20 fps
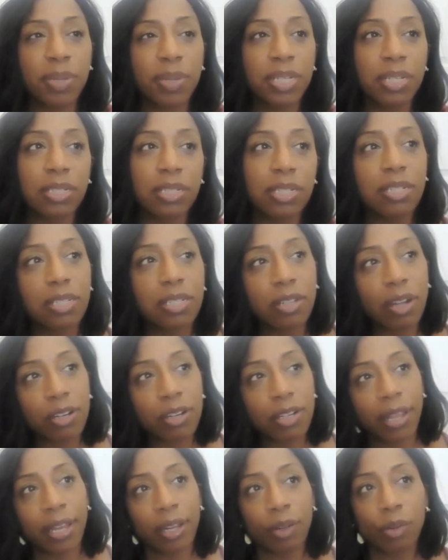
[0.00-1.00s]
But it didn't
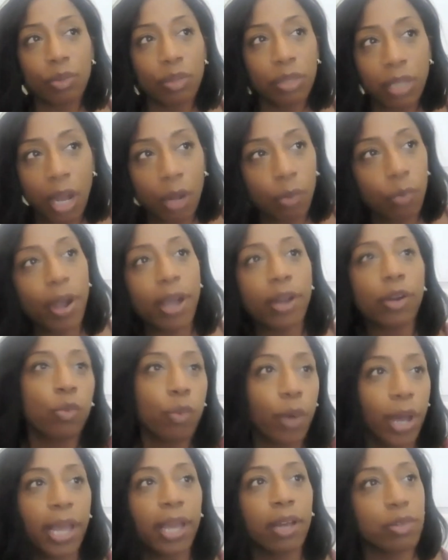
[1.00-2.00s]
start like not right
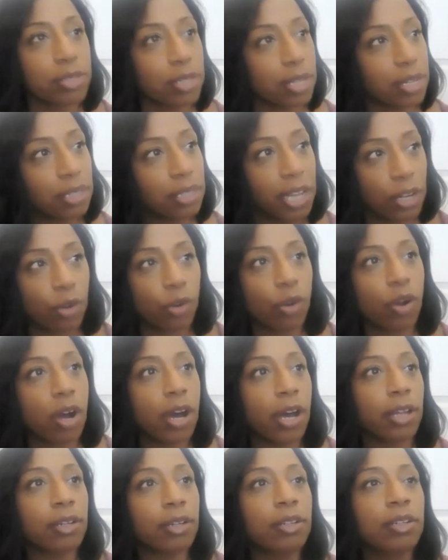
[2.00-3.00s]
away. It was like later
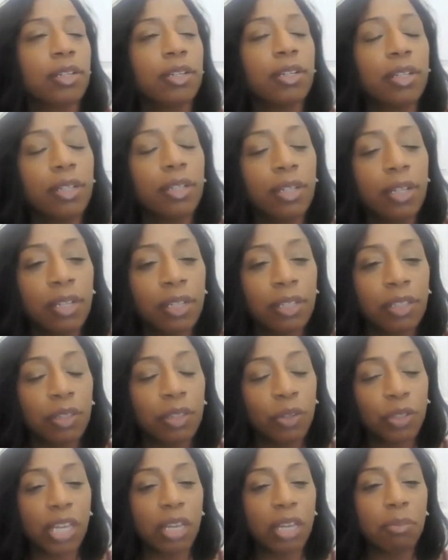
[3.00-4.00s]
on,
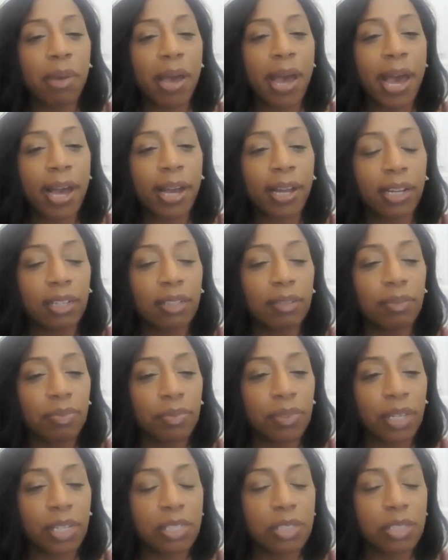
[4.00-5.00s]
looking back,
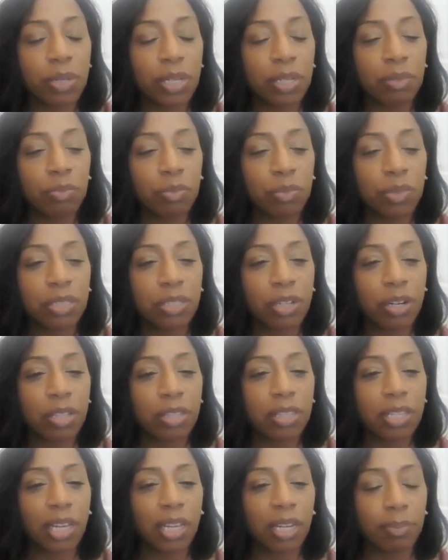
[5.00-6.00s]
that's when we
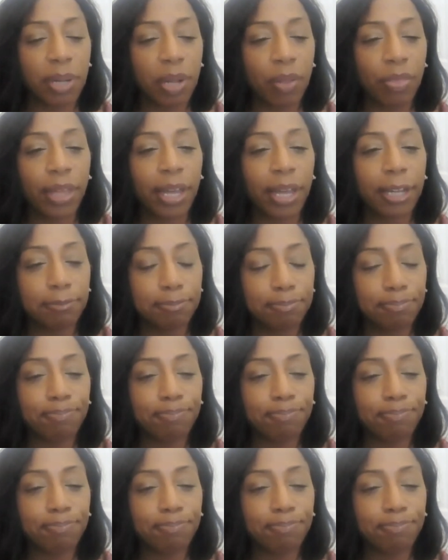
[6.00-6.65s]
started thinking about that.